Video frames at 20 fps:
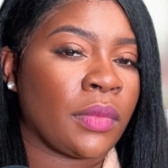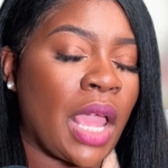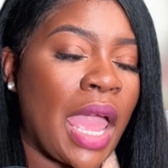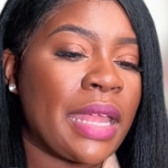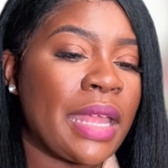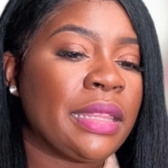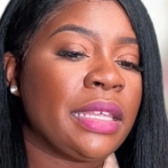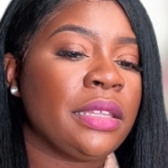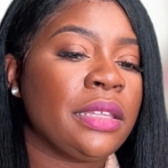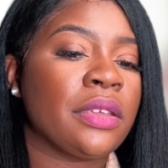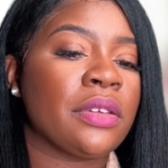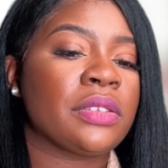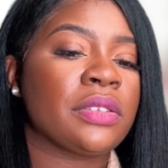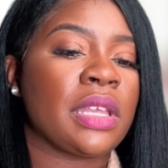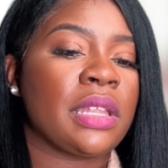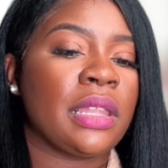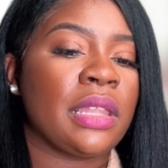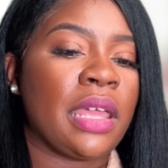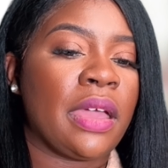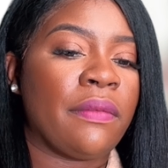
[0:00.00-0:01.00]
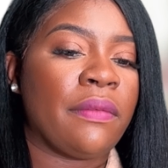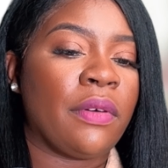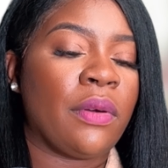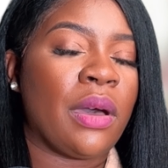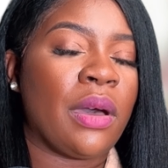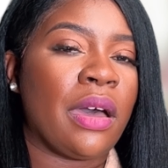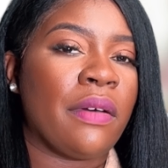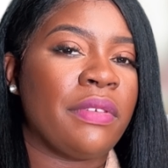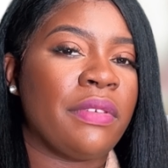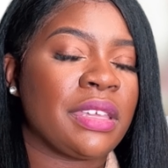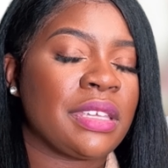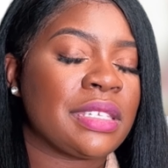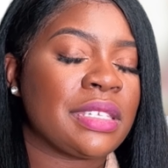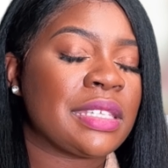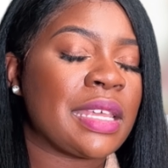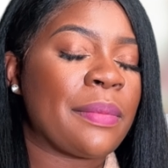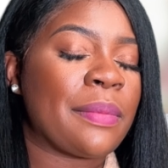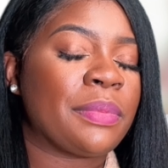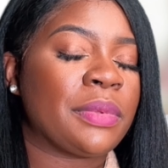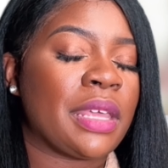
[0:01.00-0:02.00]
I think there's a level of
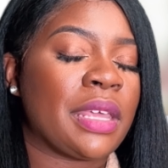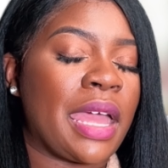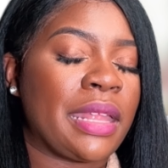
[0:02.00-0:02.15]
accept